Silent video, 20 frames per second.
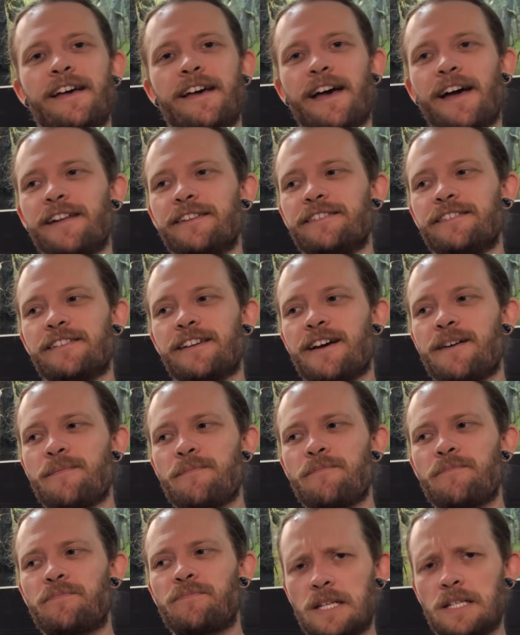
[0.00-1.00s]
And
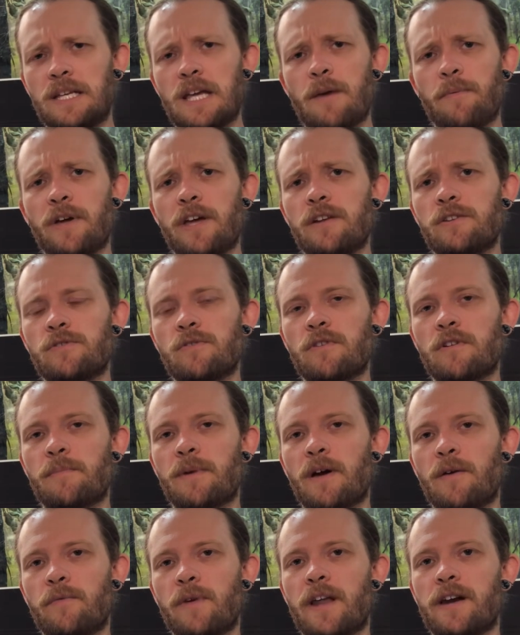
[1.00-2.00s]
yeah, we're going to talk
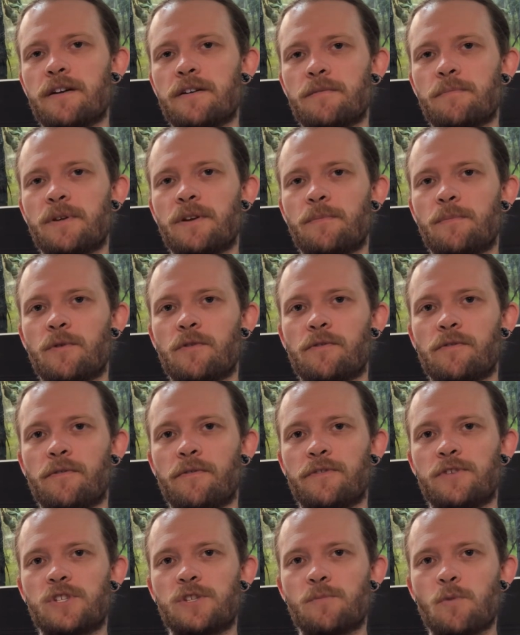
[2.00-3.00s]
about running a bit of
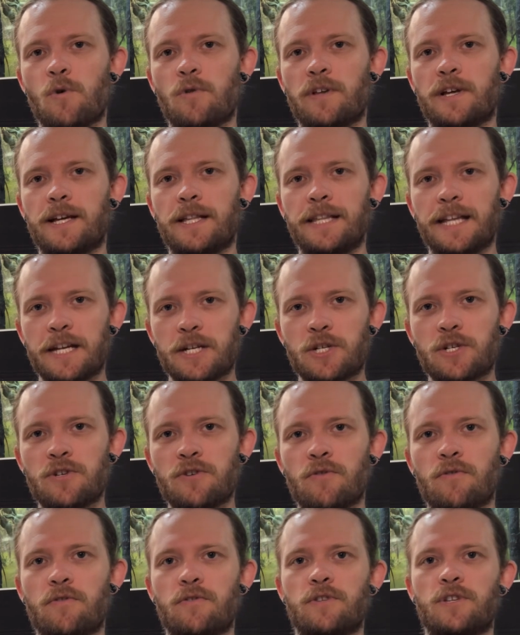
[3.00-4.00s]
a smaller collection
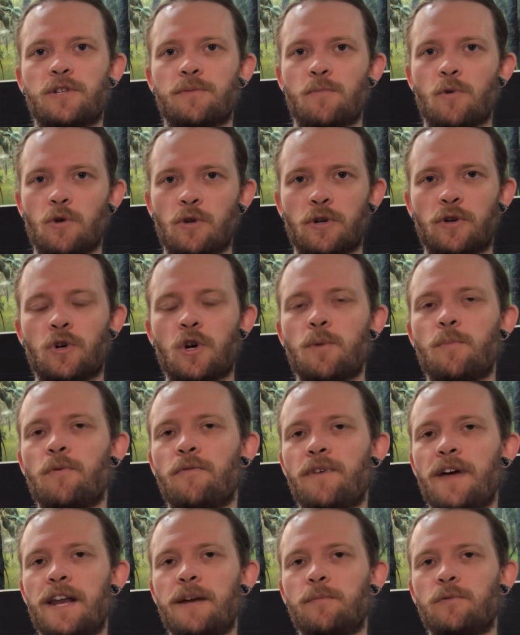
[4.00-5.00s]
or a smaller group
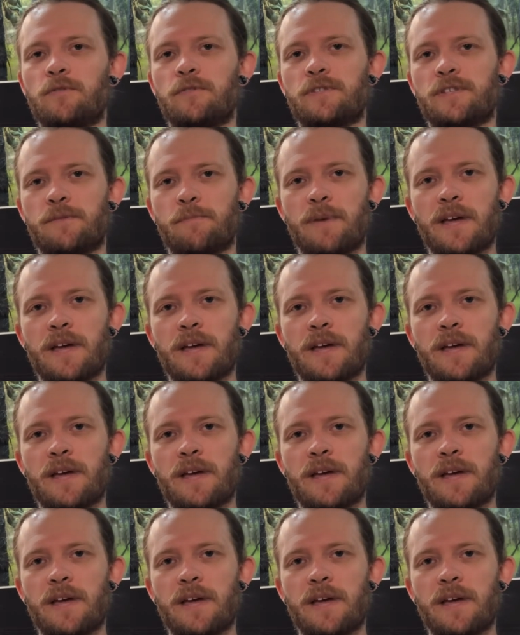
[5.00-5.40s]
of animals and